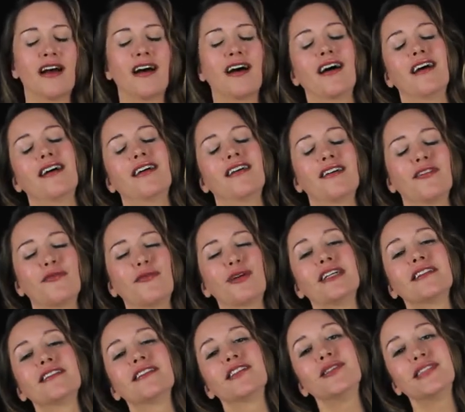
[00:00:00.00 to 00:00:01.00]
Ah,
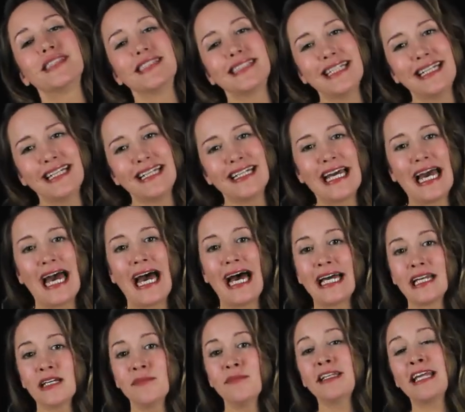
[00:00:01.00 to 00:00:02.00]
well, you see,
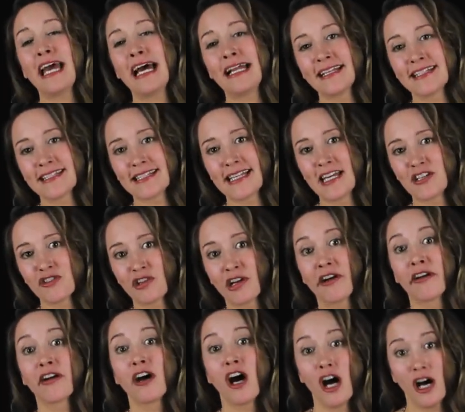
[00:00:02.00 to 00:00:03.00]
Adam and Alessandra
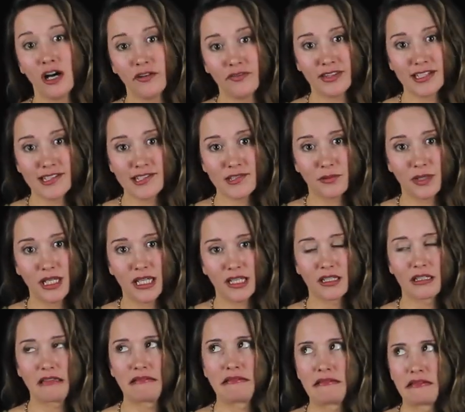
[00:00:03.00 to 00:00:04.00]
are off this
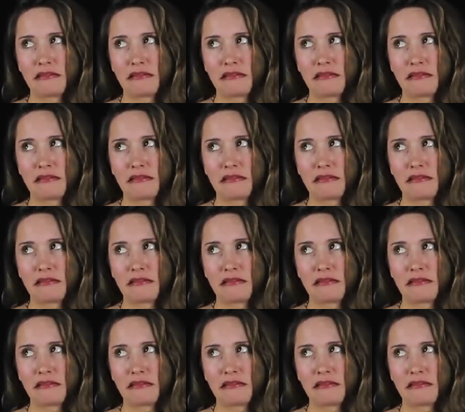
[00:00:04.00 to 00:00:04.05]
week.